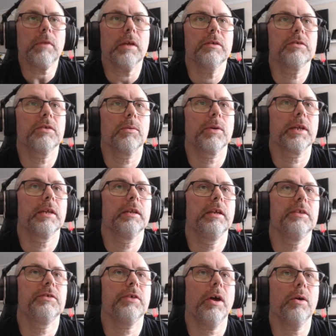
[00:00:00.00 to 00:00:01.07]
So we're going to
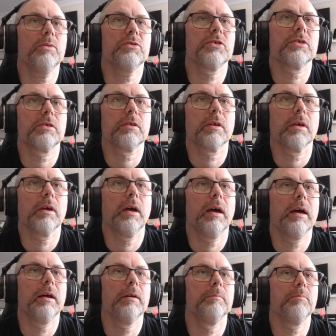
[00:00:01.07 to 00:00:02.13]
need toast,
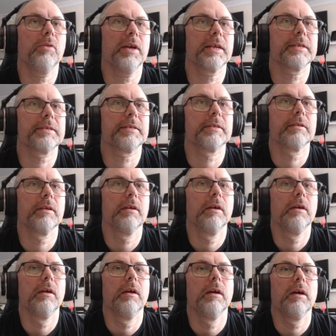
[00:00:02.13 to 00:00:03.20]
uh, bricks,
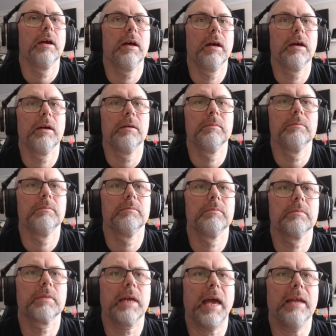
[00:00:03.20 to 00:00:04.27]
um,
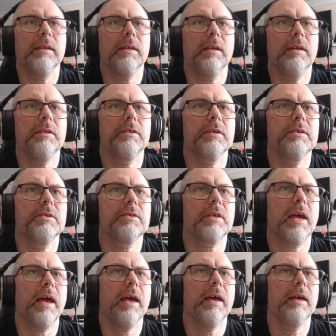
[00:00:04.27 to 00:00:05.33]
candy eaters,
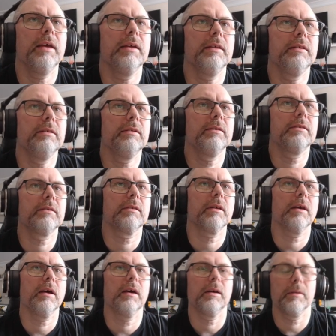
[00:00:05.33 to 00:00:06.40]
and
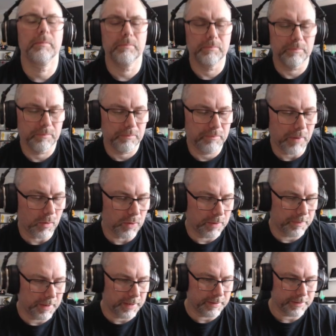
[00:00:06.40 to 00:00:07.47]
uh, bowling
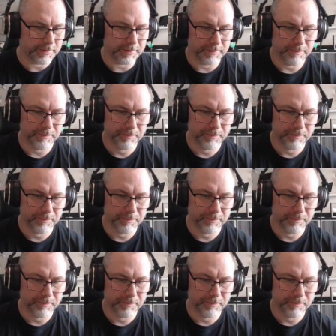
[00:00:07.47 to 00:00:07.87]
pins.